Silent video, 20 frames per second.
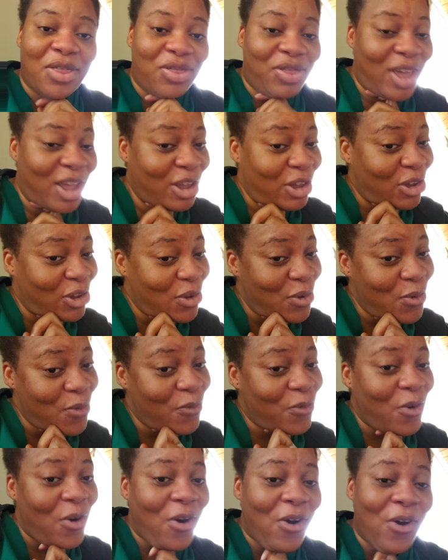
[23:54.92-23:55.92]
Thank you
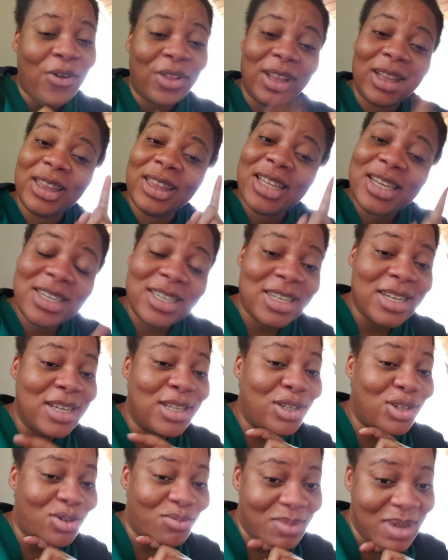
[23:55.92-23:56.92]
for listening
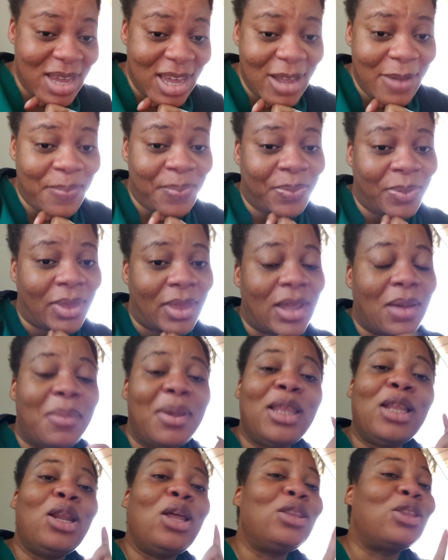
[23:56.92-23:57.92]
to me.
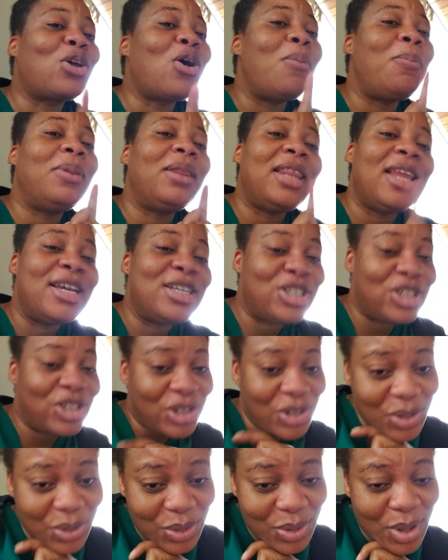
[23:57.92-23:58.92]
May the Lord God bless
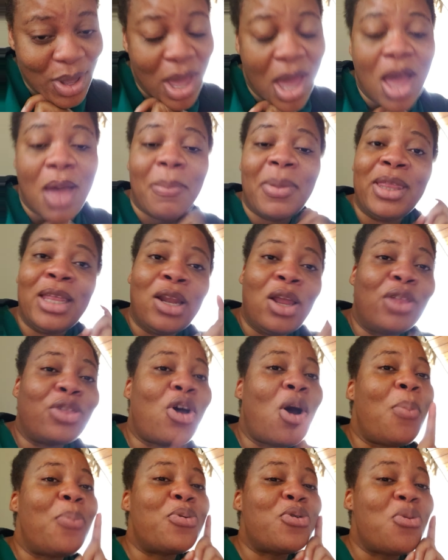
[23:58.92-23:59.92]
you. May the Lord
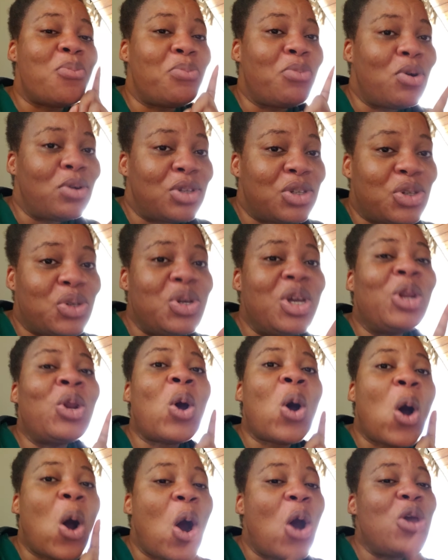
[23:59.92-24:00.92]
God promote you in
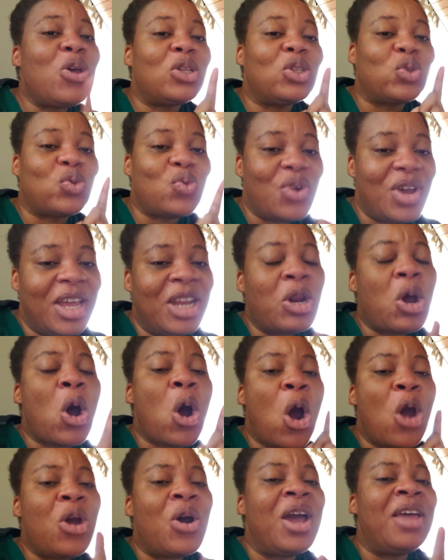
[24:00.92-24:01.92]
all you're doing,
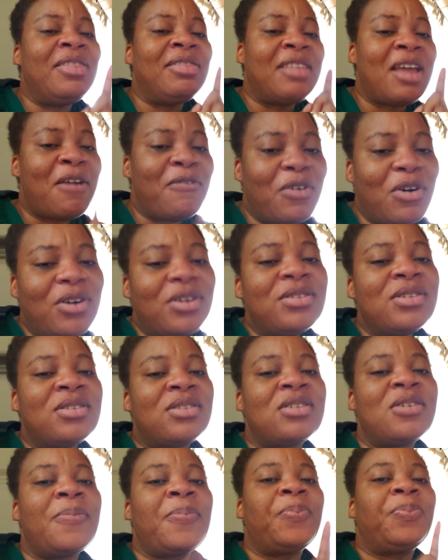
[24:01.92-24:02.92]
all your
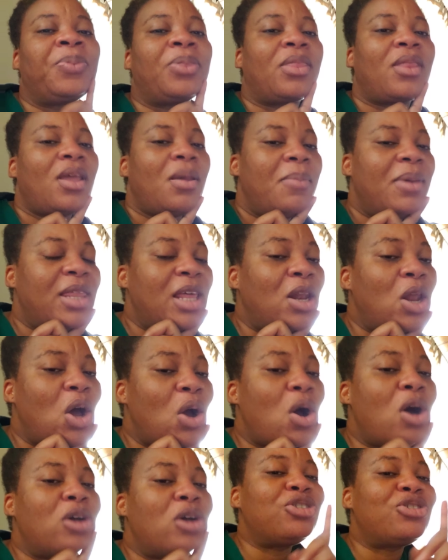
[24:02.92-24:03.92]
endeavors. May the
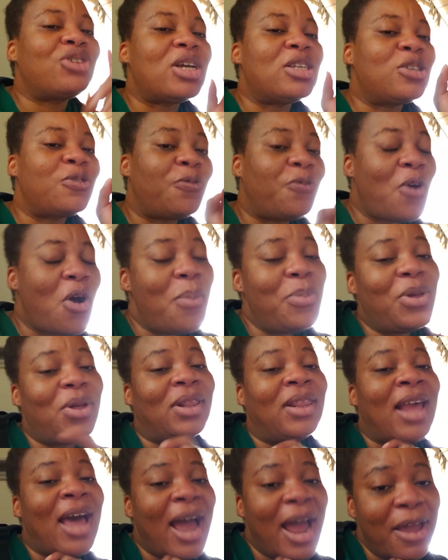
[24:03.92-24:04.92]
Lord transform your
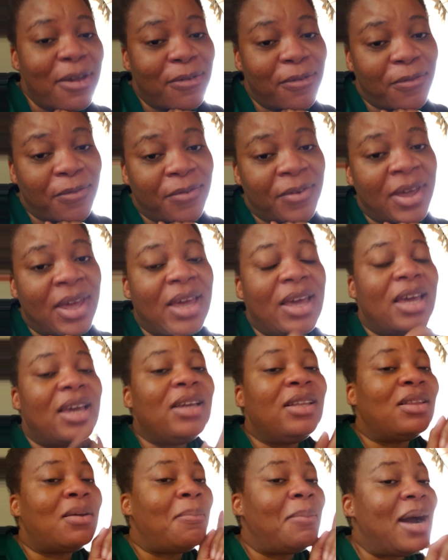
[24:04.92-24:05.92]
life
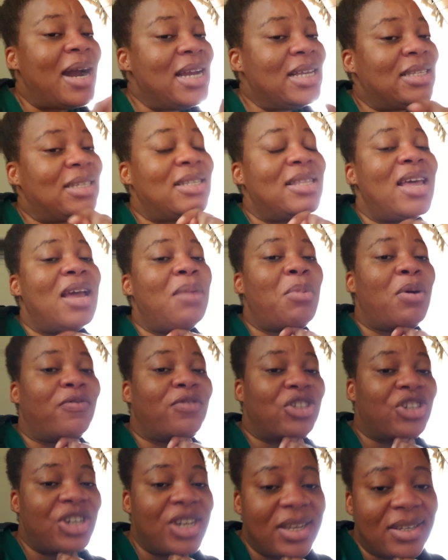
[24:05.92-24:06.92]
in the mighty name of
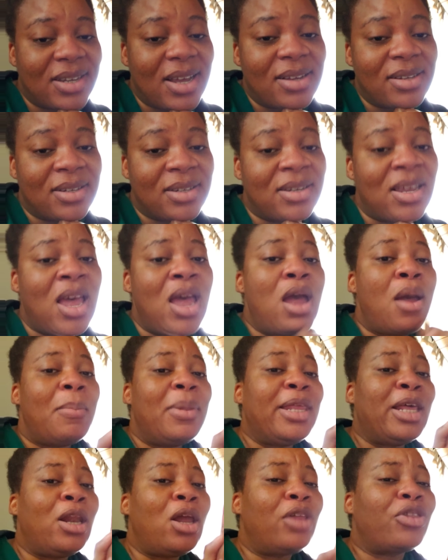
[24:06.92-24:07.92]
Jesus. May
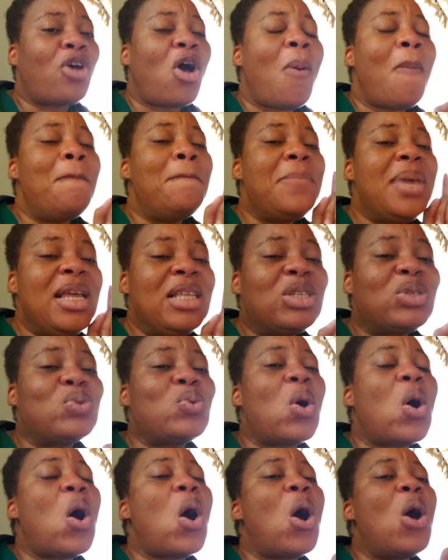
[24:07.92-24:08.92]
the Lord God meet
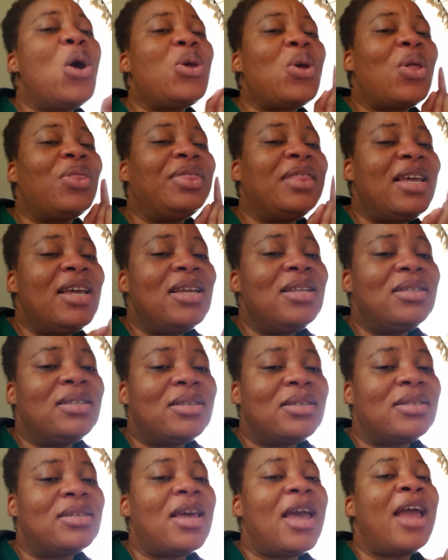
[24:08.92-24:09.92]
to all your
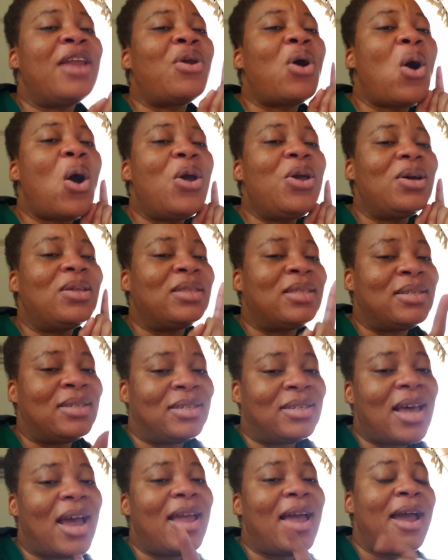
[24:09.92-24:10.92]
needs and all your
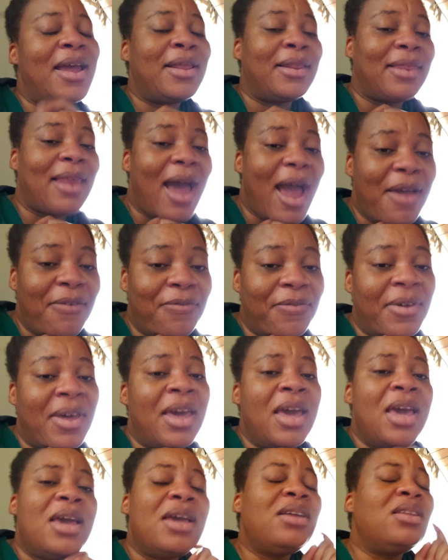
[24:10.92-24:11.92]
desire in life
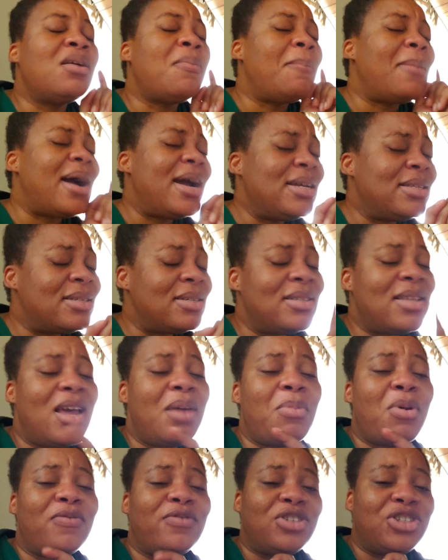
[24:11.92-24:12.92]
in the mighty
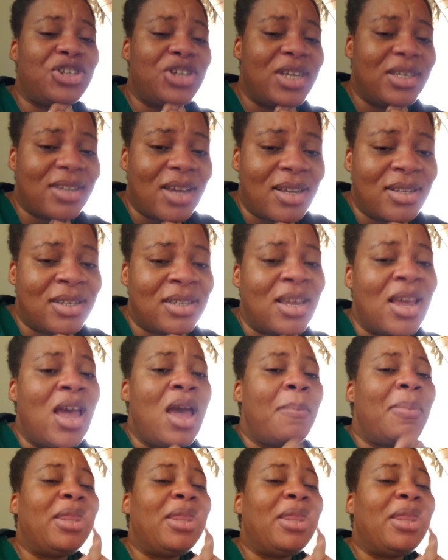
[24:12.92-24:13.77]
name of Jesus.